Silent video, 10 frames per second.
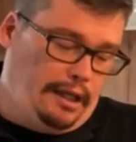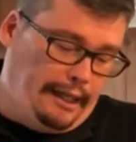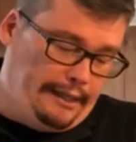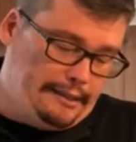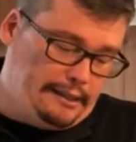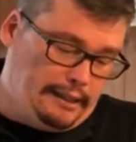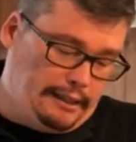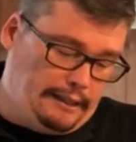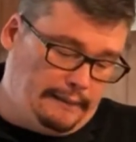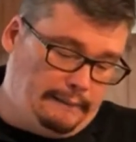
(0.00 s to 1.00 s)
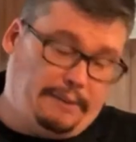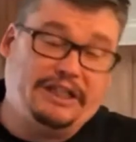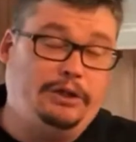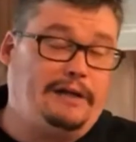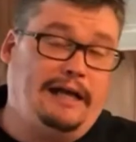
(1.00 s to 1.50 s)
and but
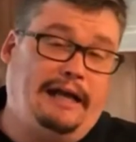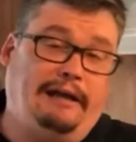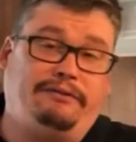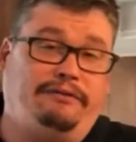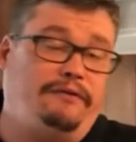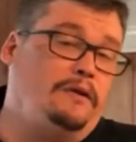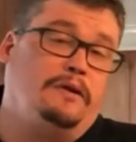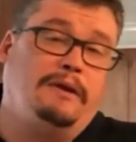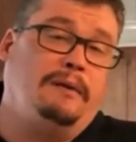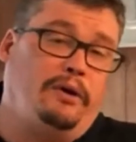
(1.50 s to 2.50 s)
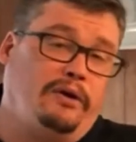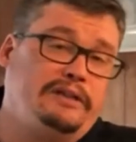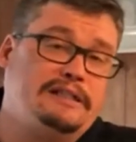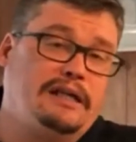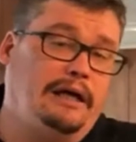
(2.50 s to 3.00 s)
you kind of have to fill them up all
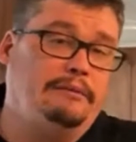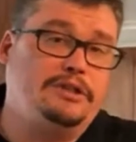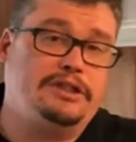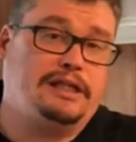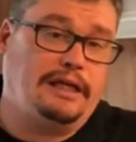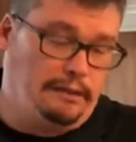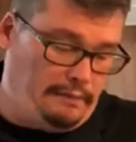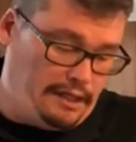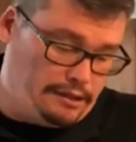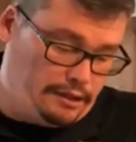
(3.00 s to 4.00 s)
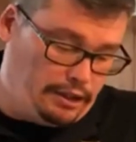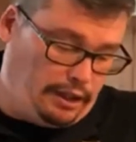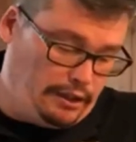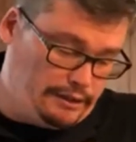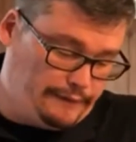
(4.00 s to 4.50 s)
the time, just like your mason
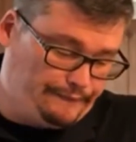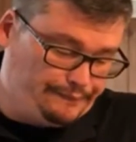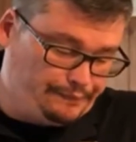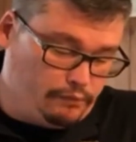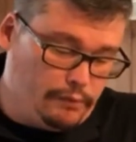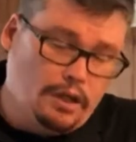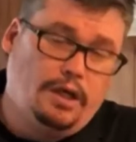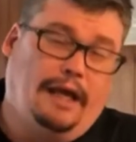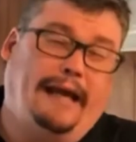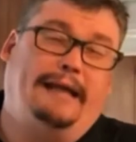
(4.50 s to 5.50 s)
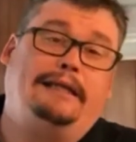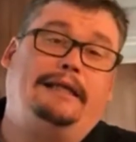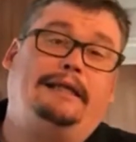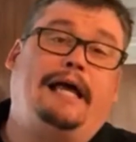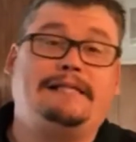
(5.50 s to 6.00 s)
jars. And
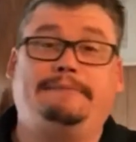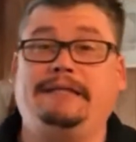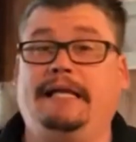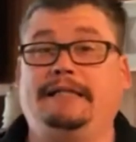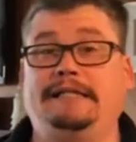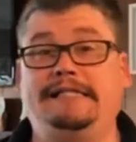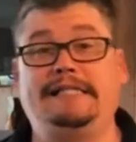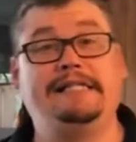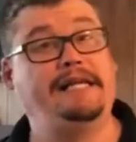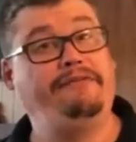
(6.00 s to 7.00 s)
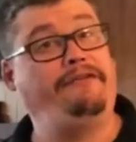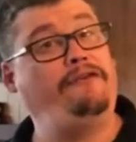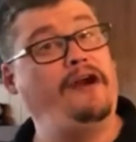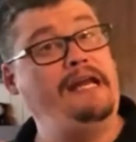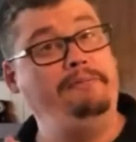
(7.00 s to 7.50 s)
then last but not least is a
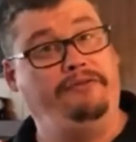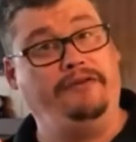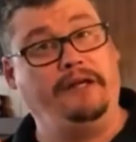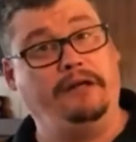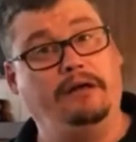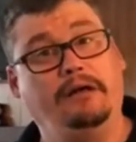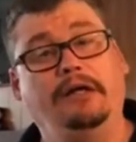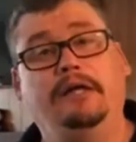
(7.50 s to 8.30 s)
frame feeder.